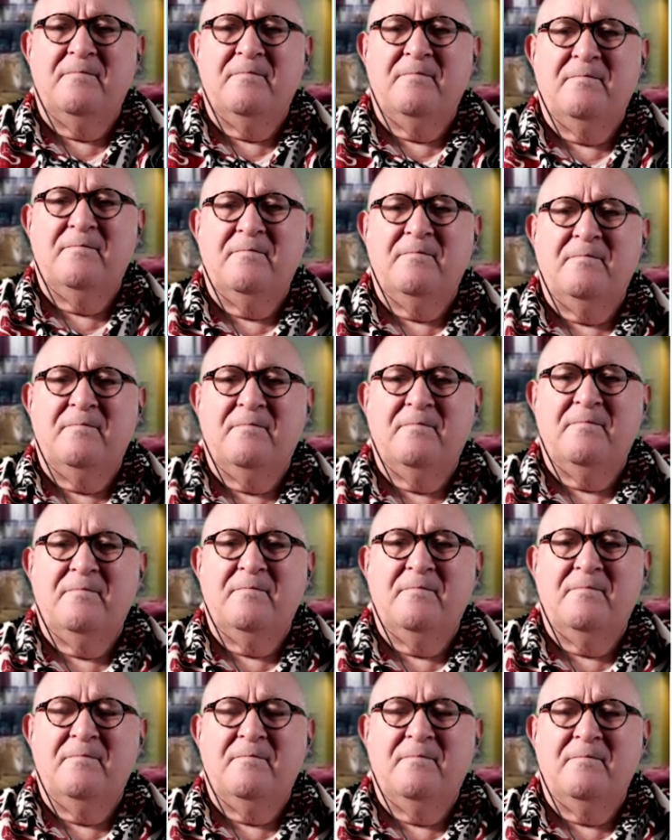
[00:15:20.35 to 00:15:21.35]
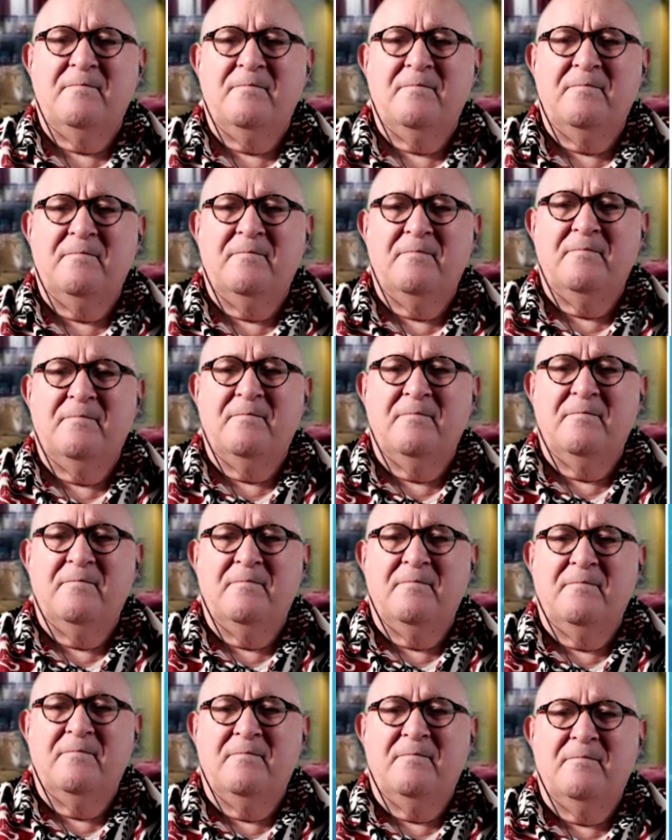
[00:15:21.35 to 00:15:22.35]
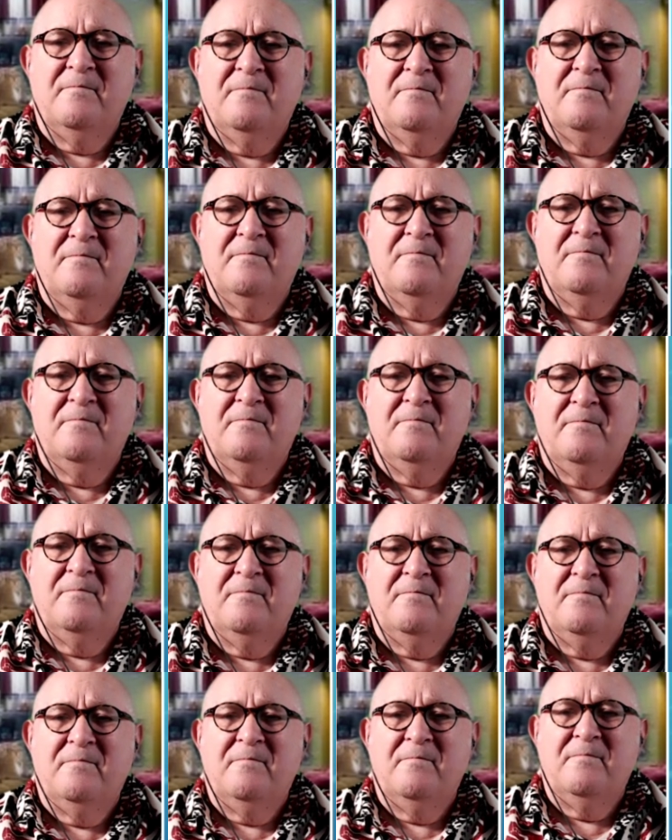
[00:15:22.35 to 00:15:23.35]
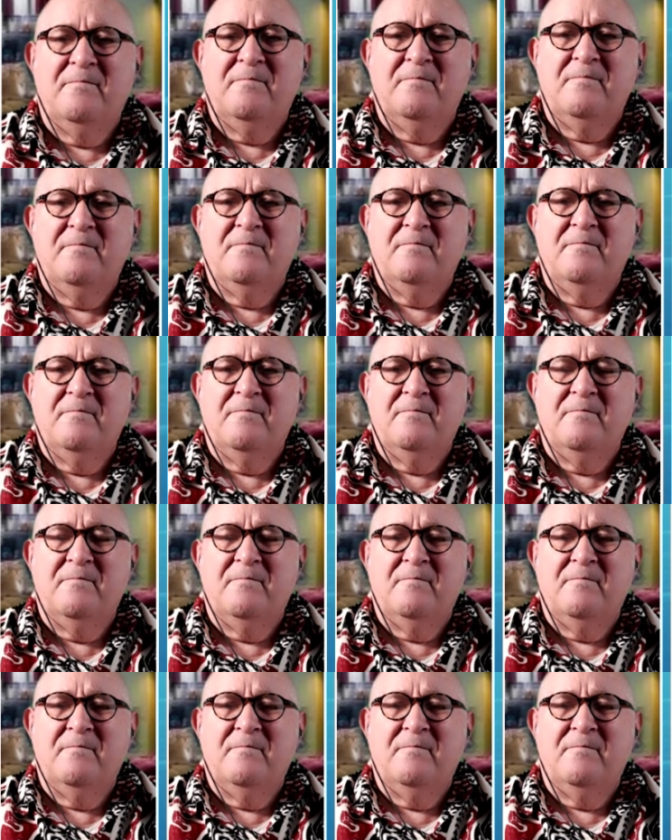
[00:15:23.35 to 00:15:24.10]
No words are spoken by the person on screen.